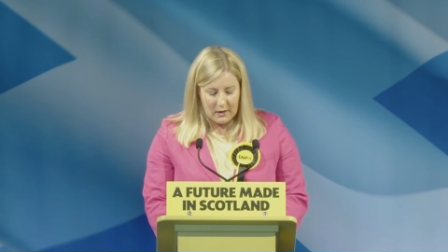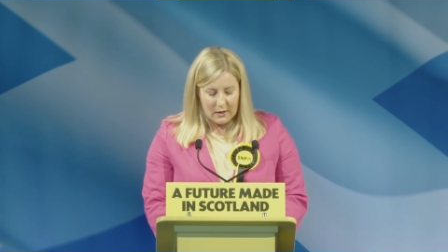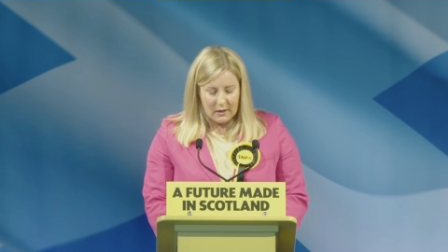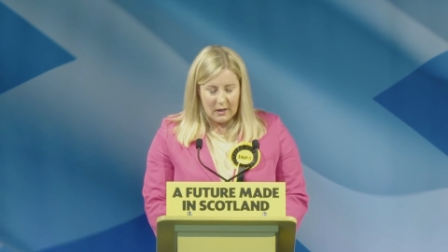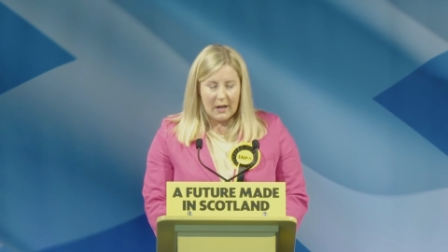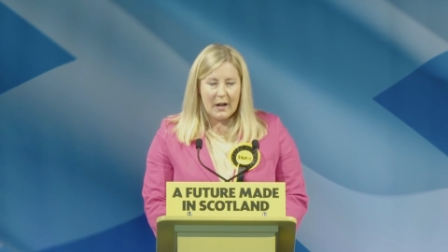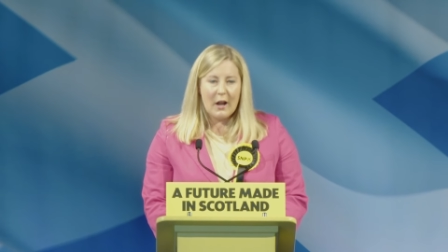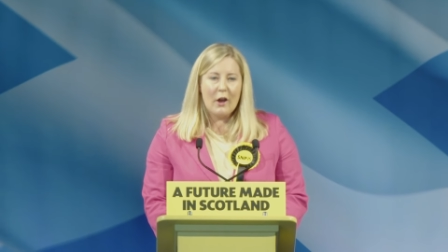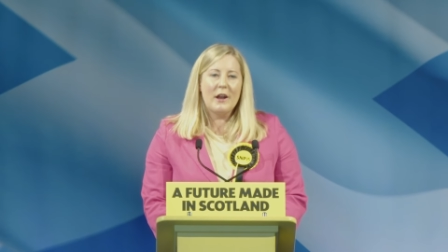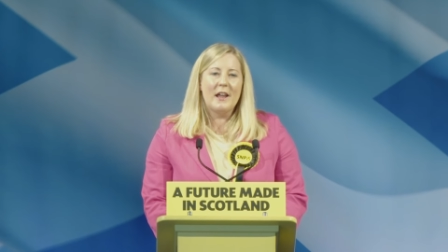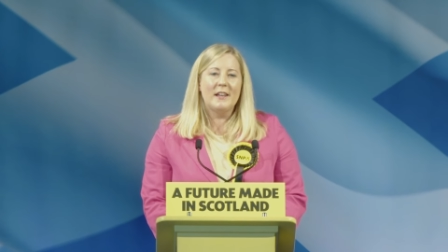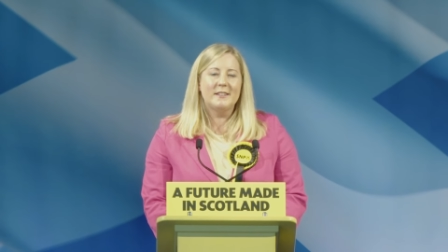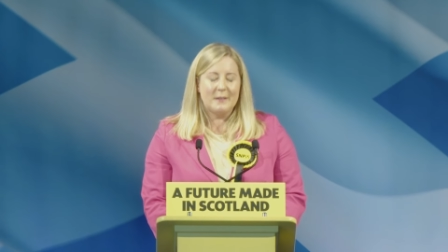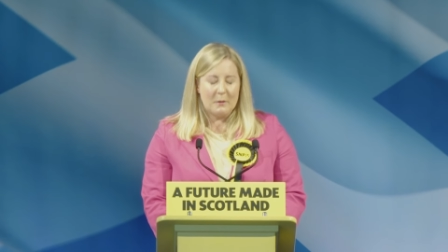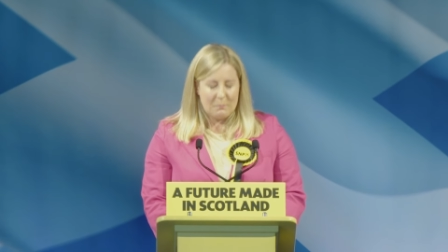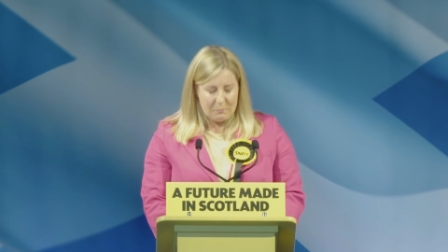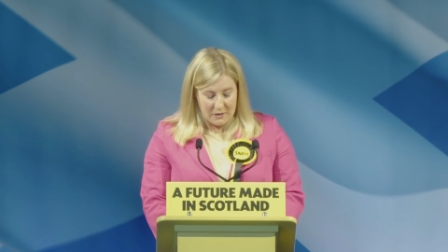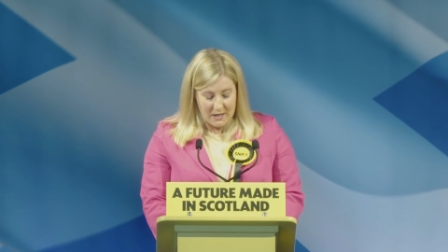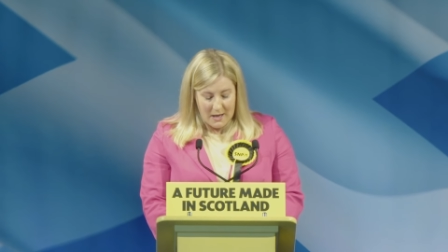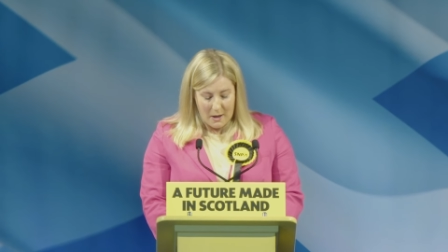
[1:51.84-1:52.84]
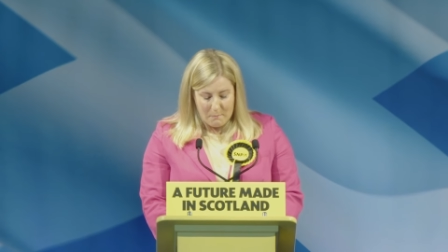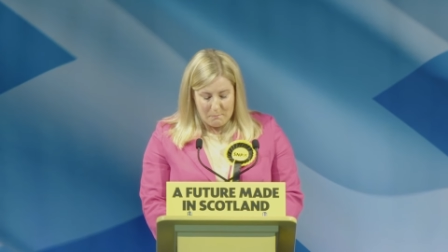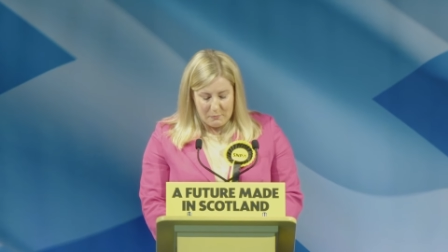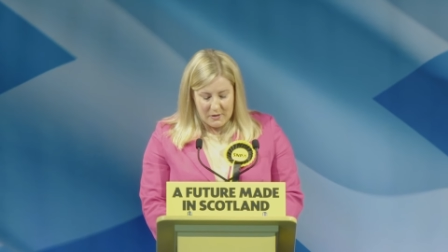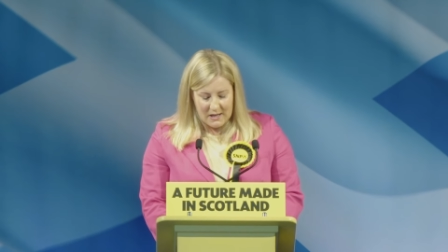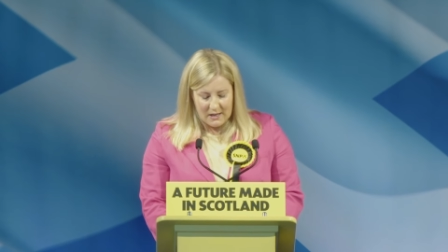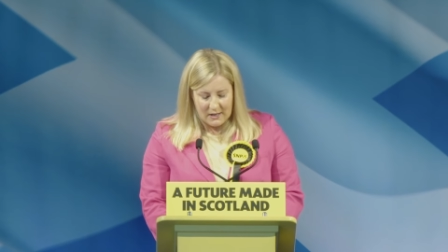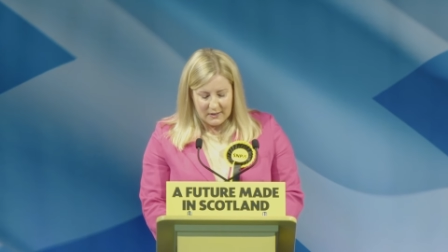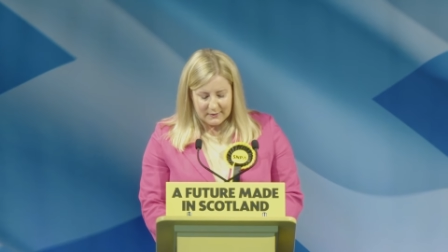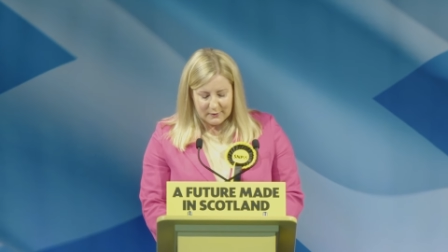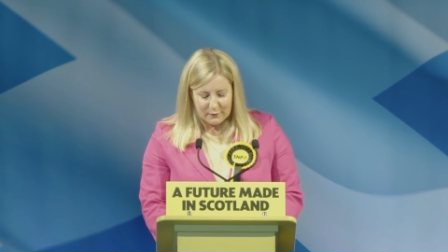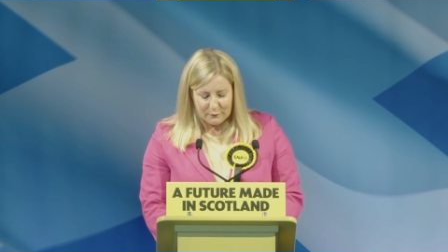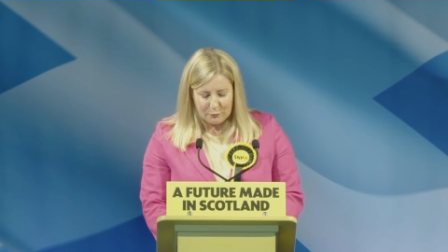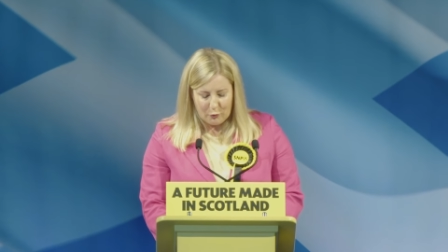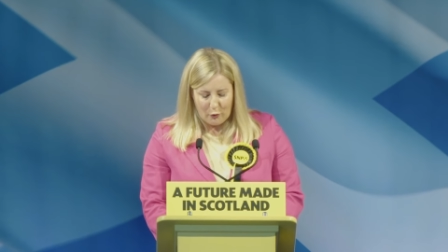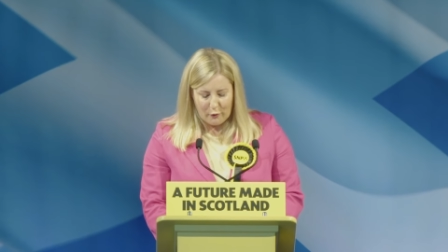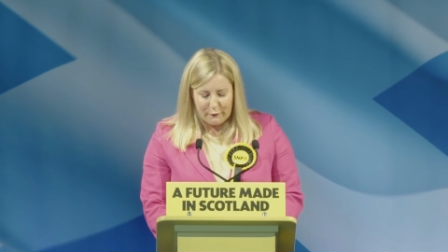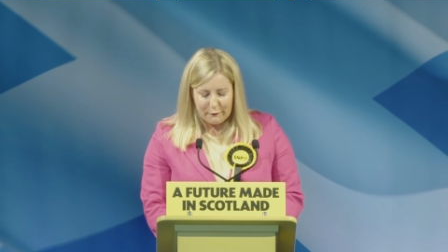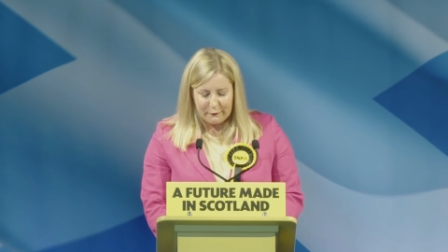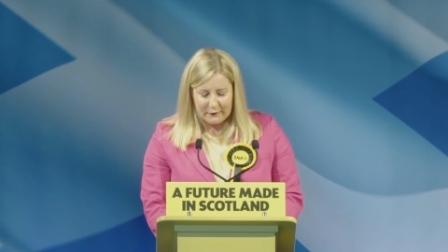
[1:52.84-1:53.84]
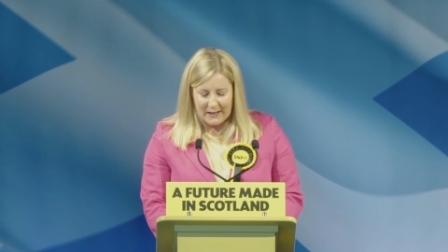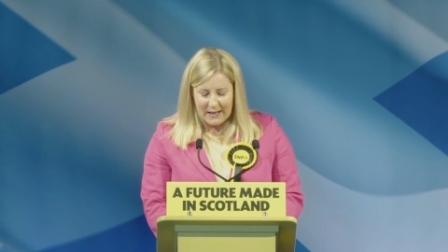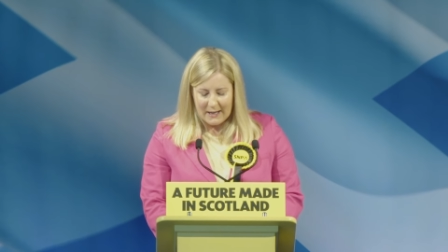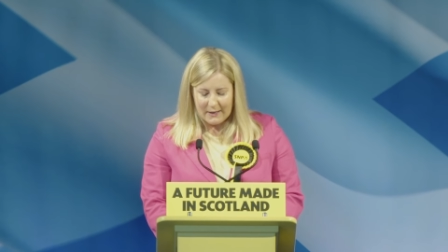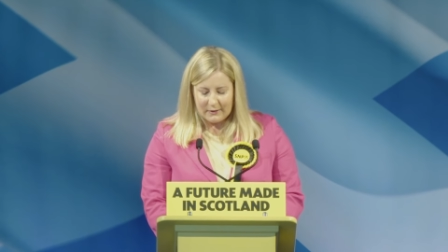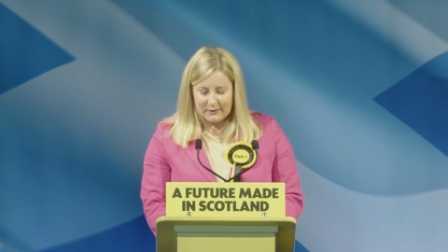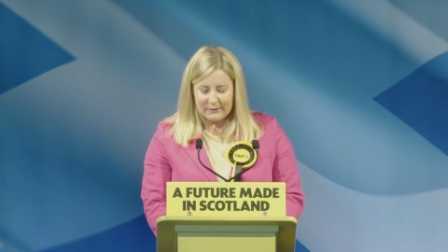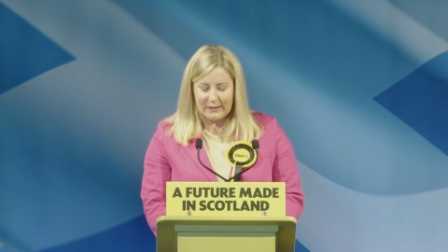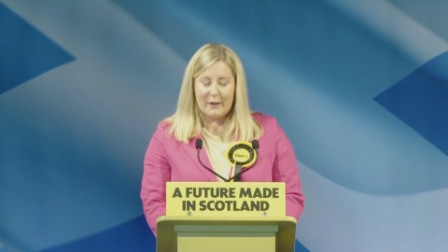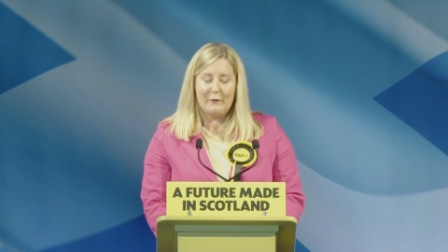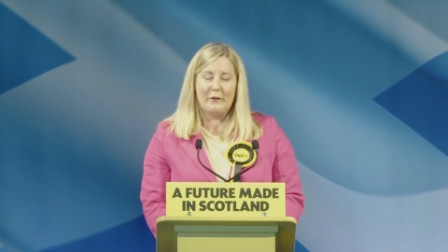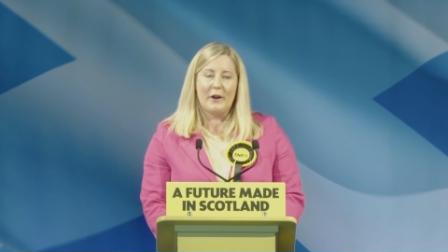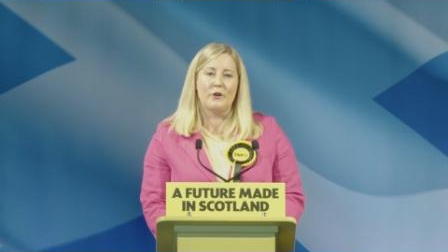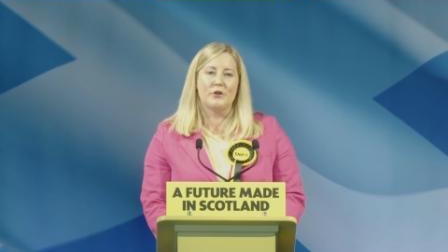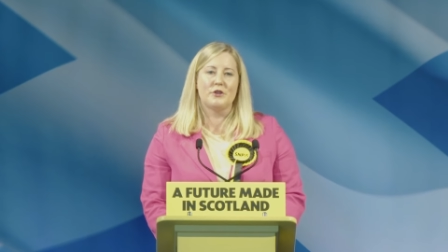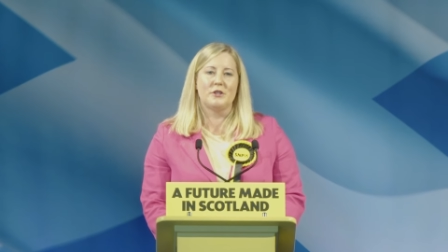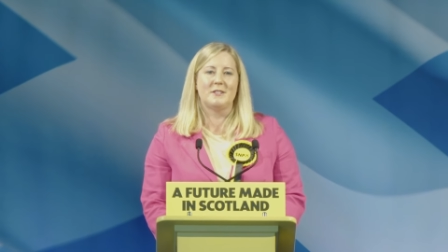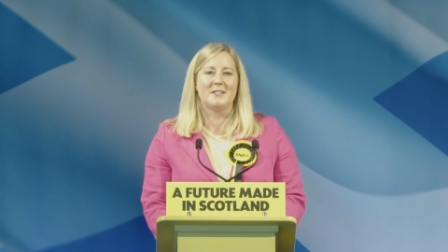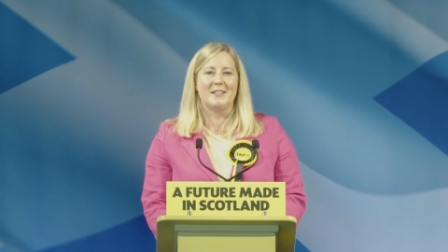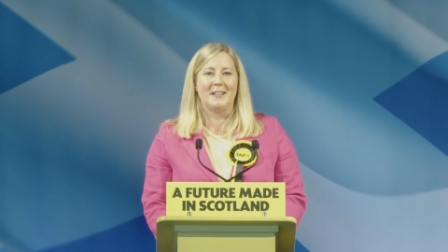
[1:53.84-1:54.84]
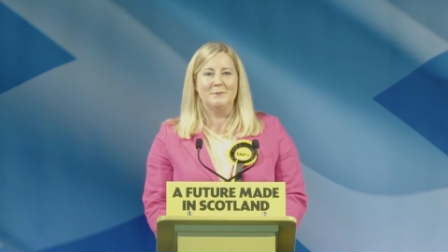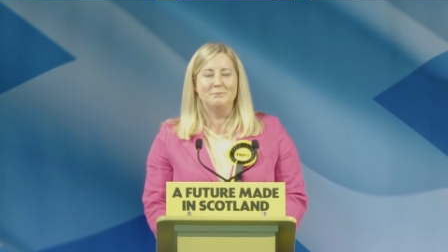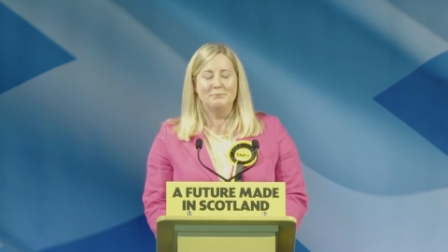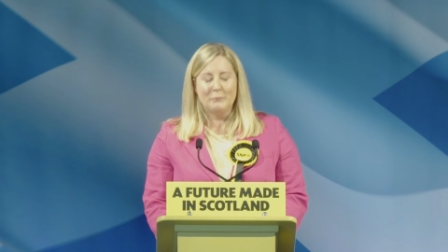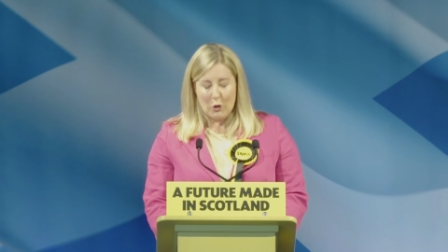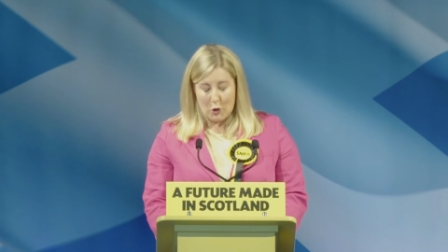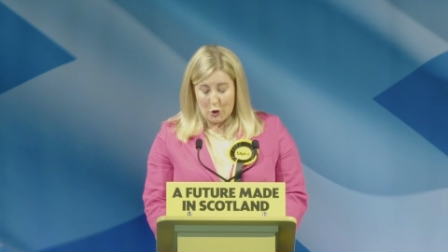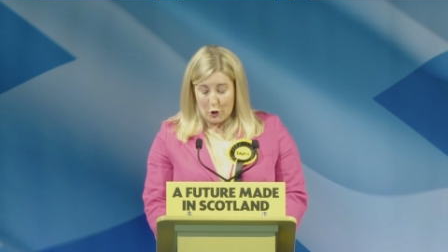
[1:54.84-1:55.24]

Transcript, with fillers: And our SNP MPs have brought flair and diversity,